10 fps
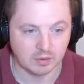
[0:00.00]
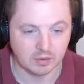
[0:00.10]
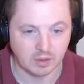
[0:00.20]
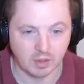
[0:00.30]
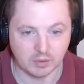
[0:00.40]

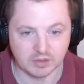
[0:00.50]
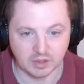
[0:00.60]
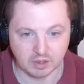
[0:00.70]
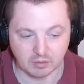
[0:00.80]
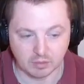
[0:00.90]
I would
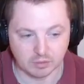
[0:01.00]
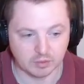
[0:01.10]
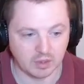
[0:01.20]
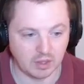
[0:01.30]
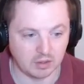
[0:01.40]
say they're rebels
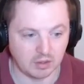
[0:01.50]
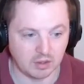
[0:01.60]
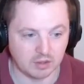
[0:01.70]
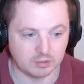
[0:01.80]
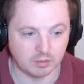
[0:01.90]
without a
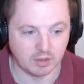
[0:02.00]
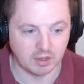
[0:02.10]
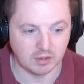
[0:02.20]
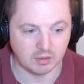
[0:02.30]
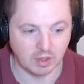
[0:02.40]
cause, but
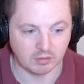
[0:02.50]
they do have a